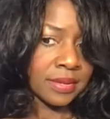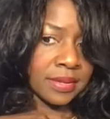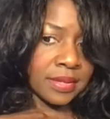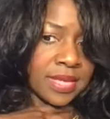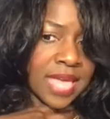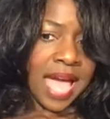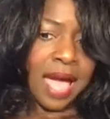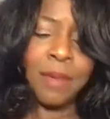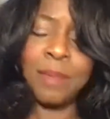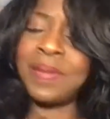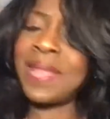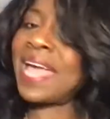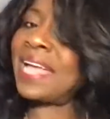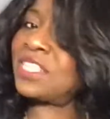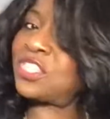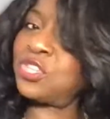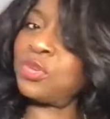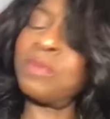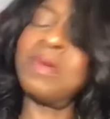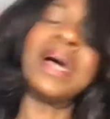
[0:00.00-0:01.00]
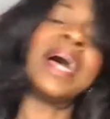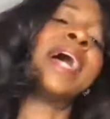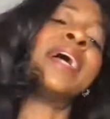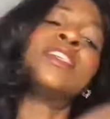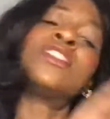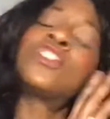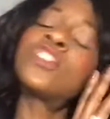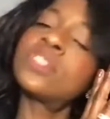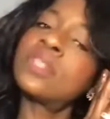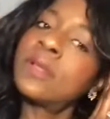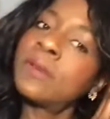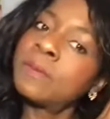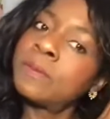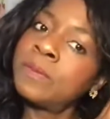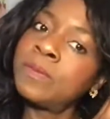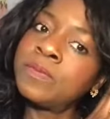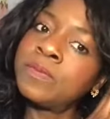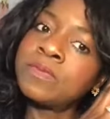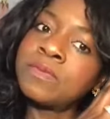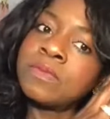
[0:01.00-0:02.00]
Y'all play too much.
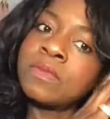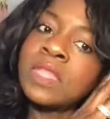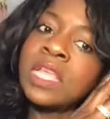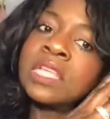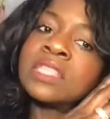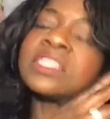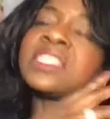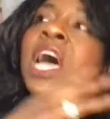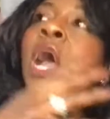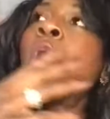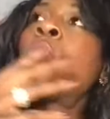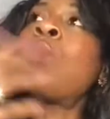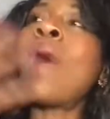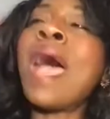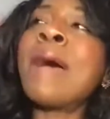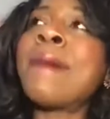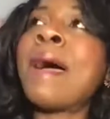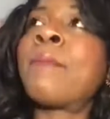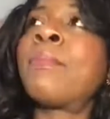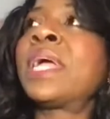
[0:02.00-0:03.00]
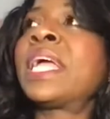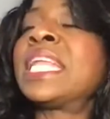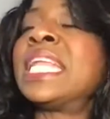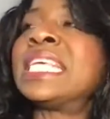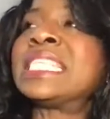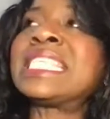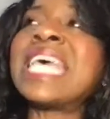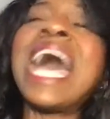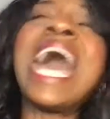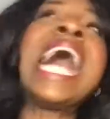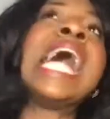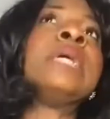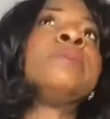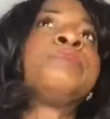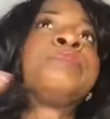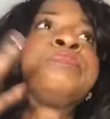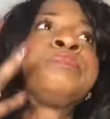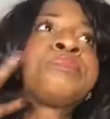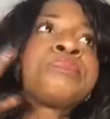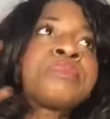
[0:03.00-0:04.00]
So why am I bringing this
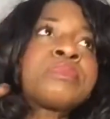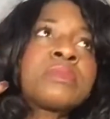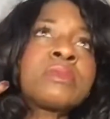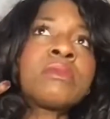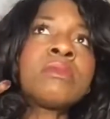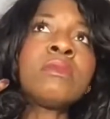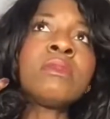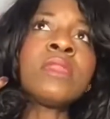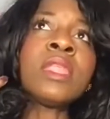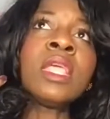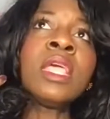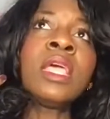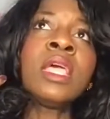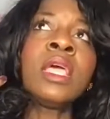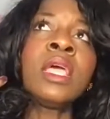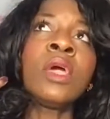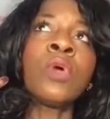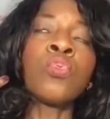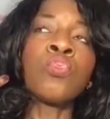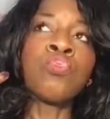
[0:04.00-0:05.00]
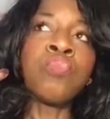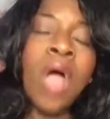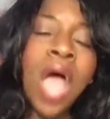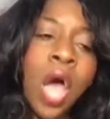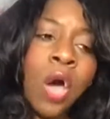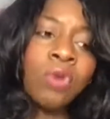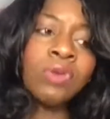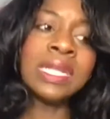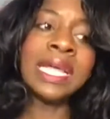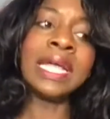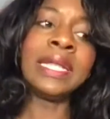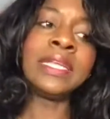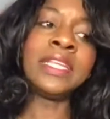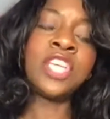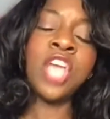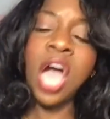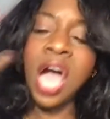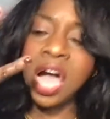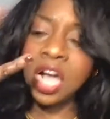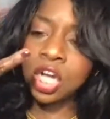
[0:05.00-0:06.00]
up? Roland,
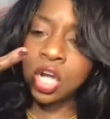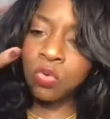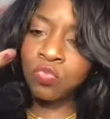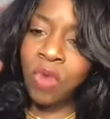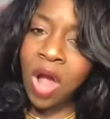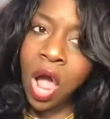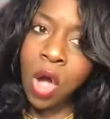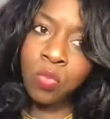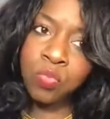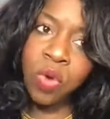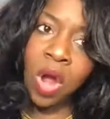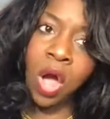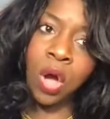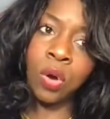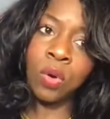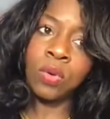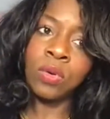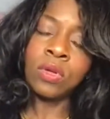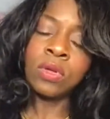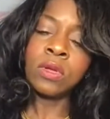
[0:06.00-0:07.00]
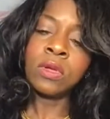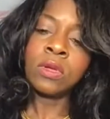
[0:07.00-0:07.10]
your Uncle Roro,